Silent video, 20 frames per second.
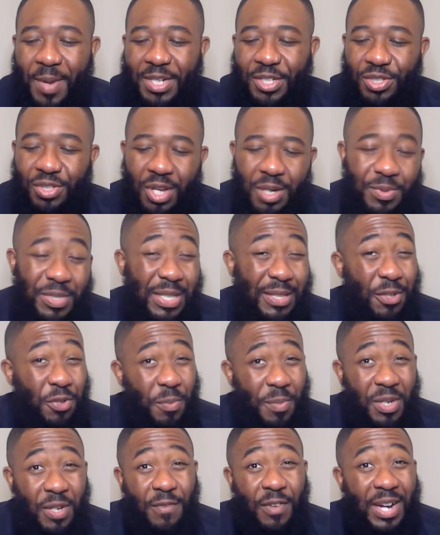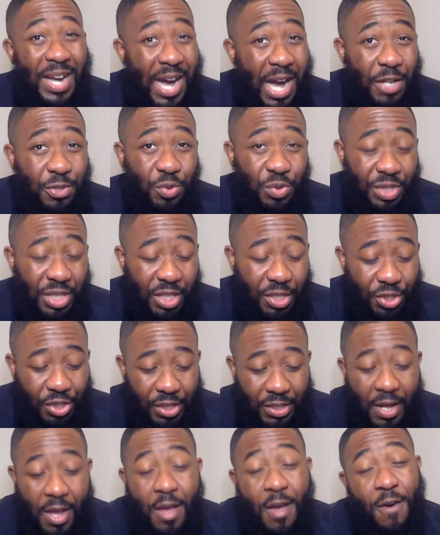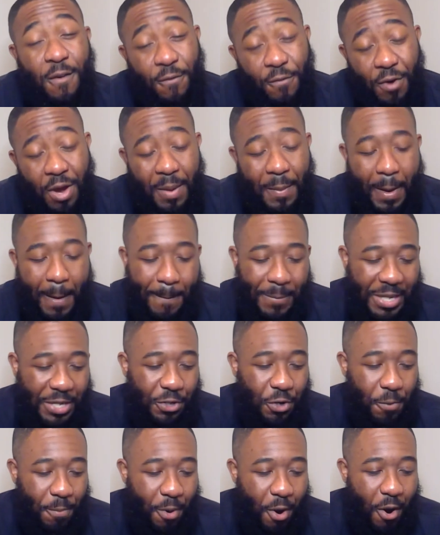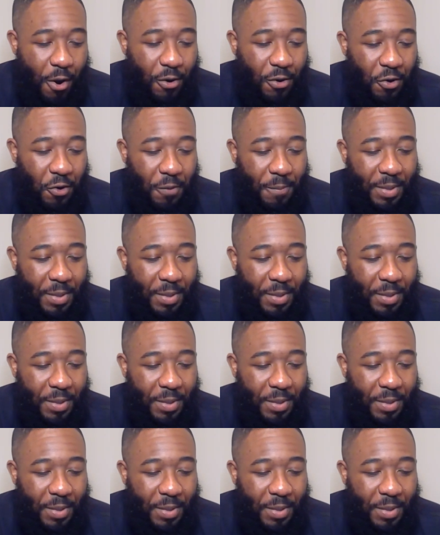I just thought it was a little bit of a contradiction from Peter Parker.